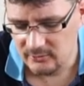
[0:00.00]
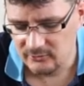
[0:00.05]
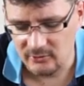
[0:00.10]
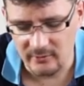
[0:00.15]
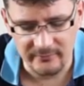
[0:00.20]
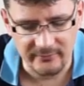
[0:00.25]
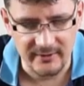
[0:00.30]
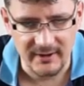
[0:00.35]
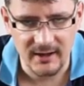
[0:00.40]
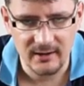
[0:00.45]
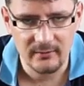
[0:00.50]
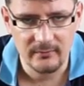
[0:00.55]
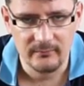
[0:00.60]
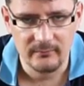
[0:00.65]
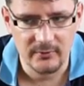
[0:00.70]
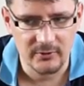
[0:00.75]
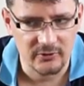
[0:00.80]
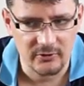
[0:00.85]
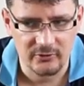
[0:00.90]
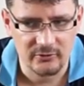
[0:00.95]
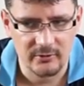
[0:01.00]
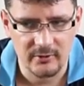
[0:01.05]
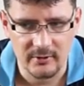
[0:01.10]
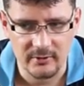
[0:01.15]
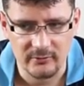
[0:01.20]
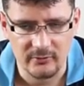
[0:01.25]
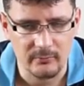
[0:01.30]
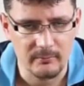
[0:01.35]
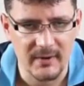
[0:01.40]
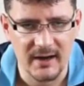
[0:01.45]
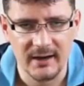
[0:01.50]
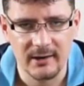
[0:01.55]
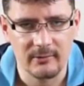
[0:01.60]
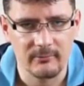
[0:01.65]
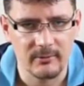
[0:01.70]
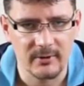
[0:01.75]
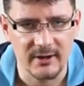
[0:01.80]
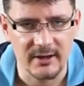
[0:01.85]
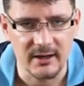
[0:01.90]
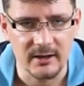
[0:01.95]
So for that, we're just going to
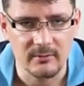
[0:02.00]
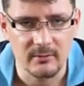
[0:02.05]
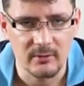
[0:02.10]
manually